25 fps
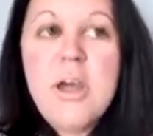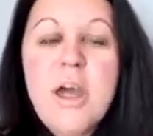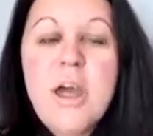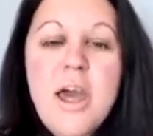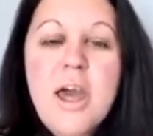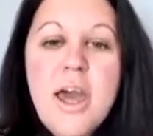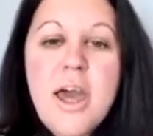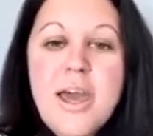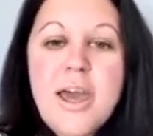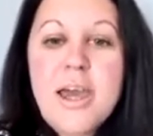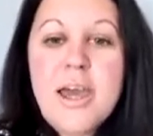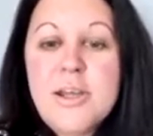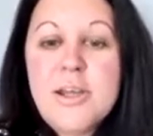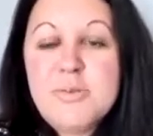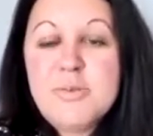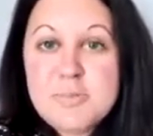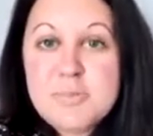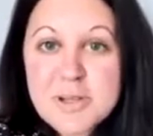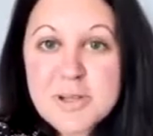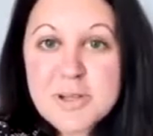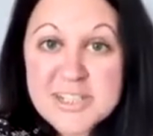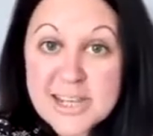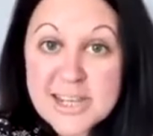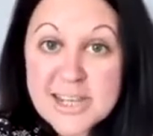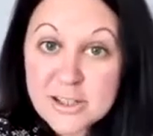and it was my
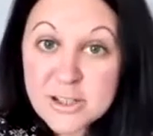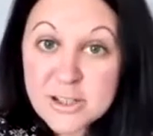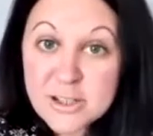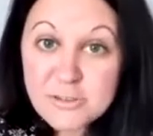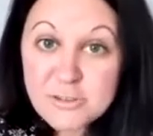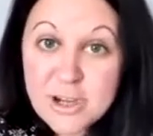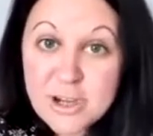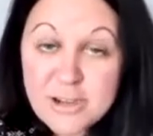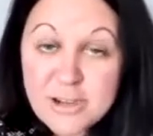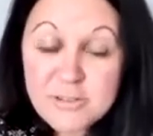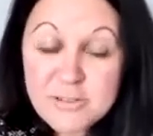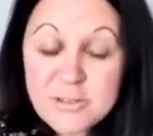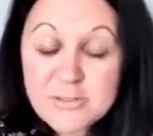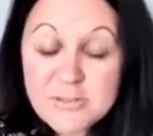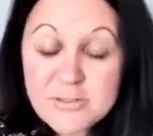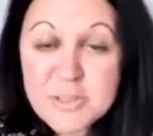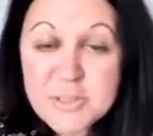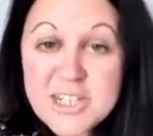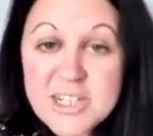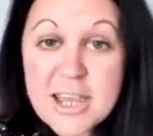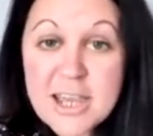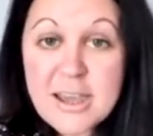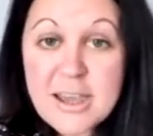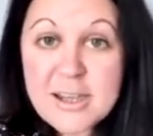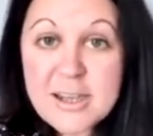second round of
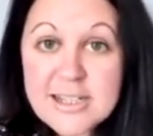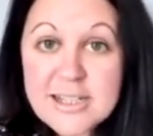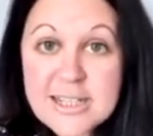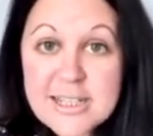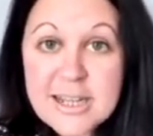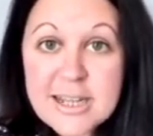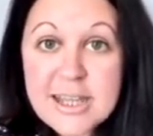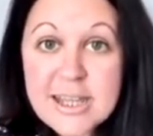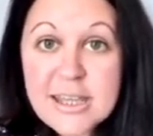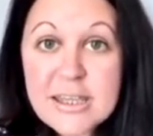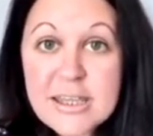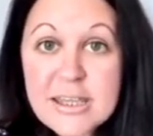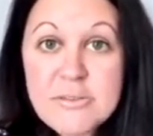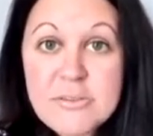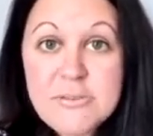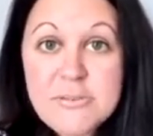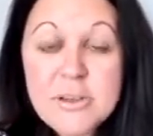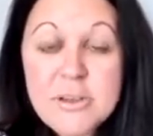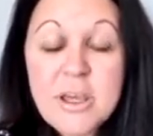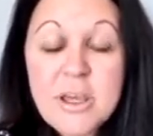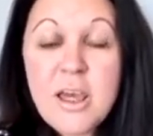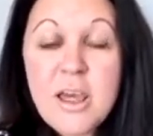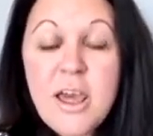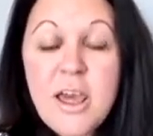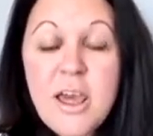maternity leave.
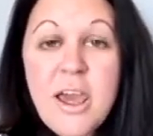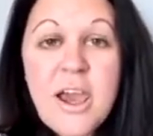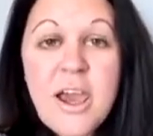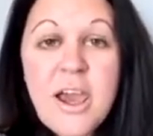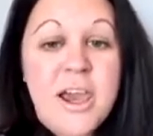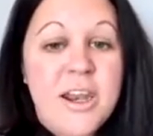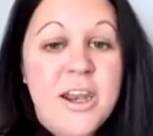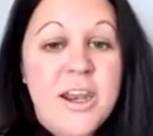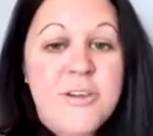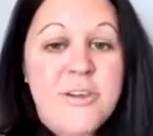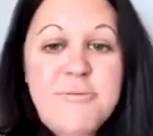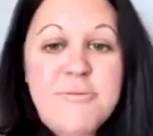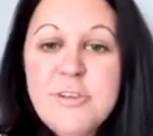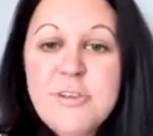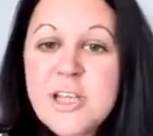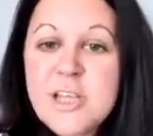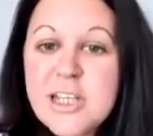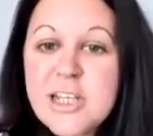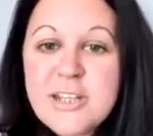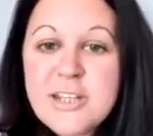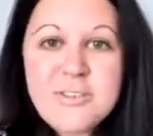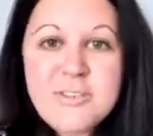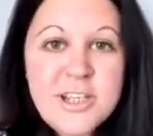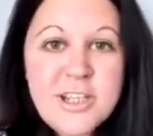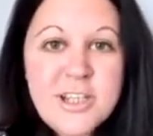And I
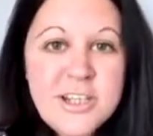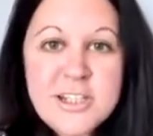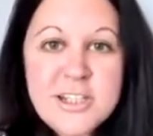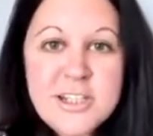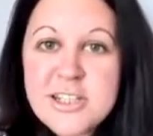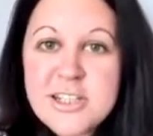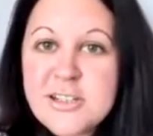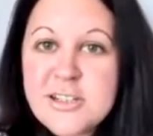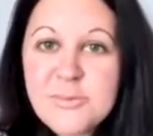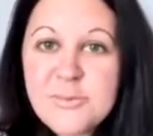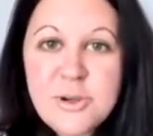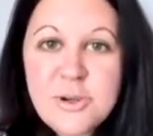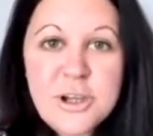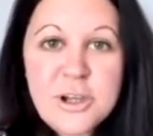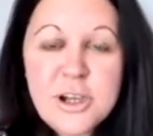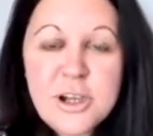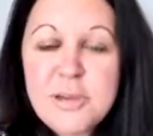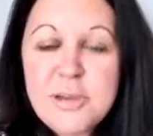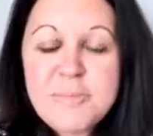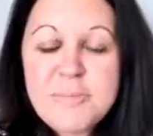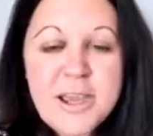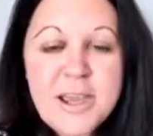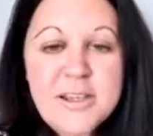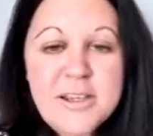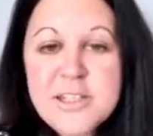really, really didn't want to go
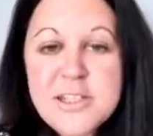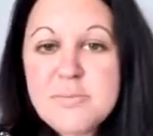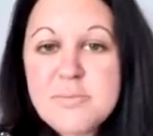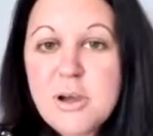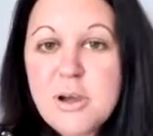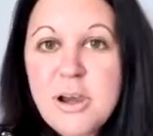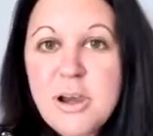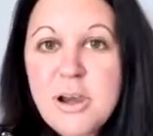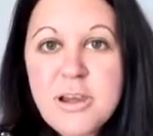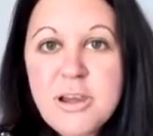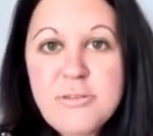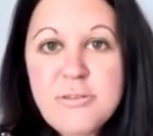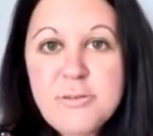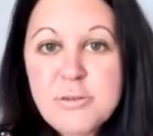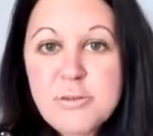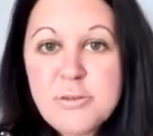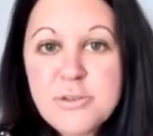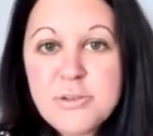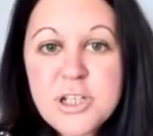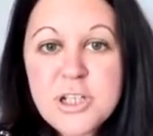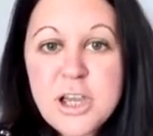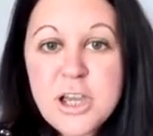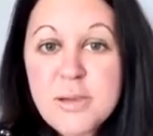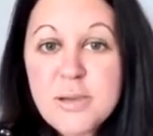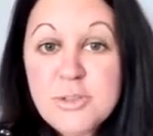back to my
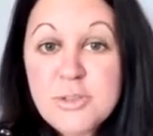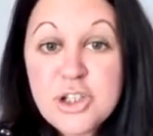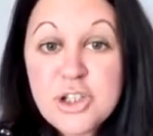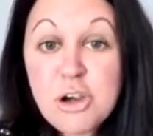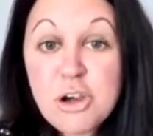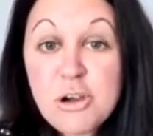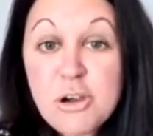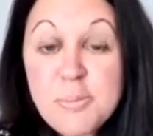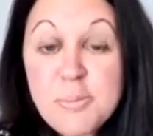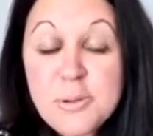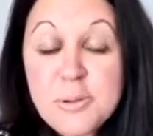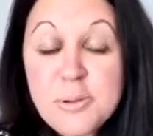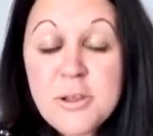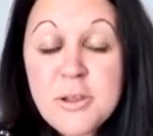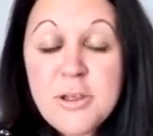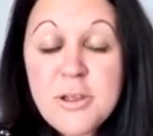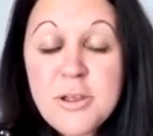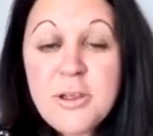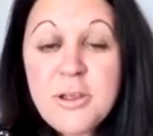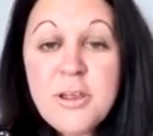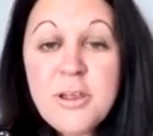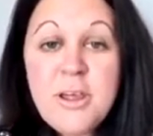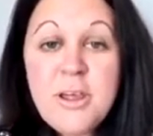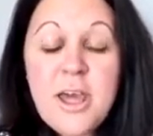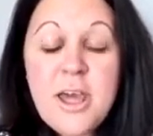full-time job.
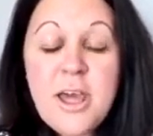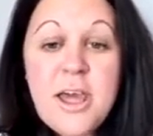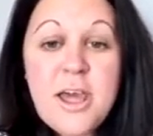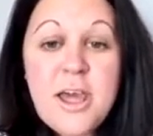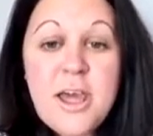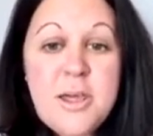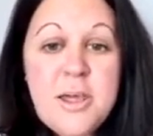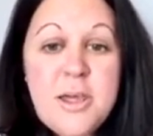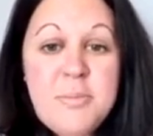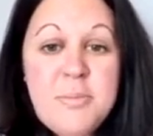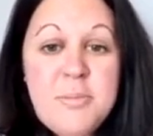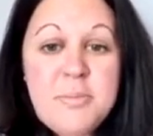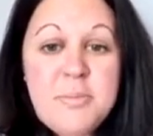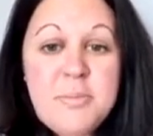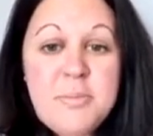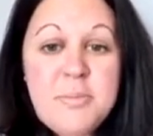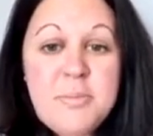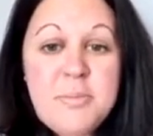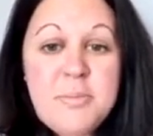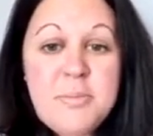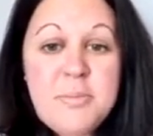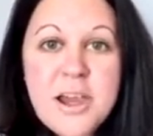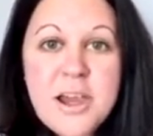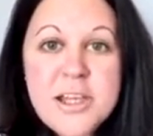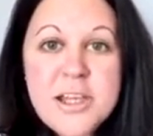I
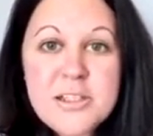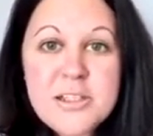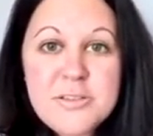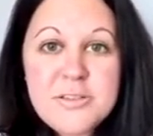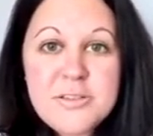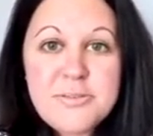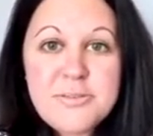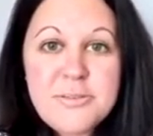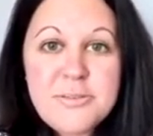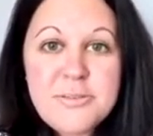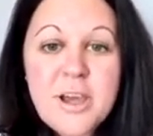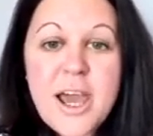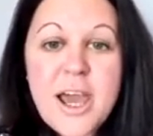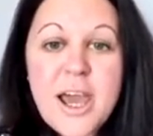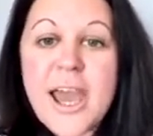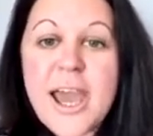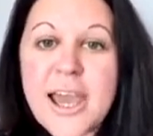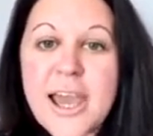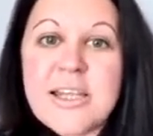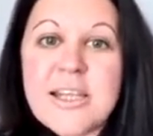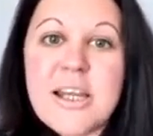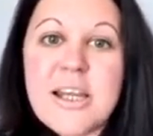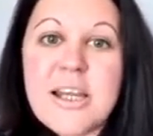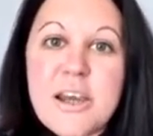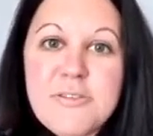
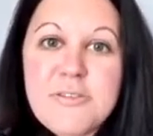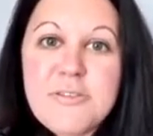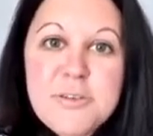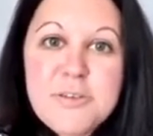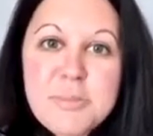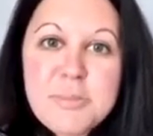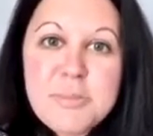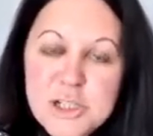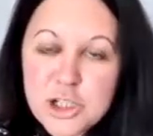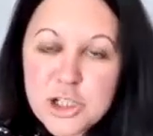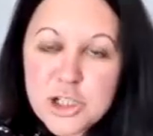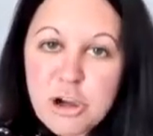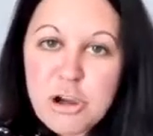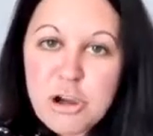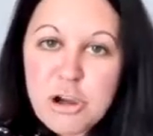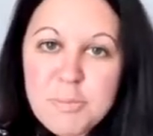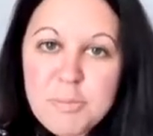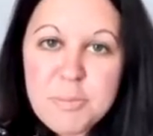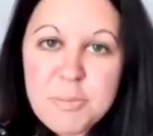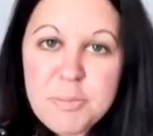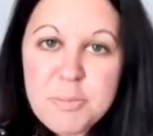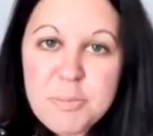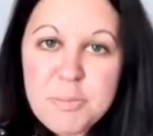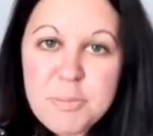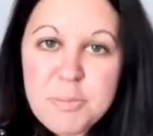had loved my job,
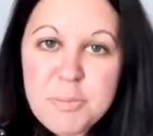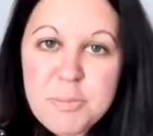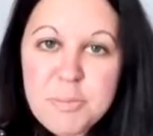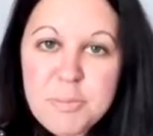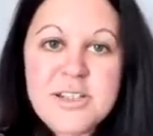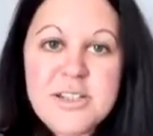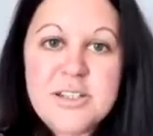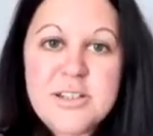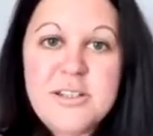but it had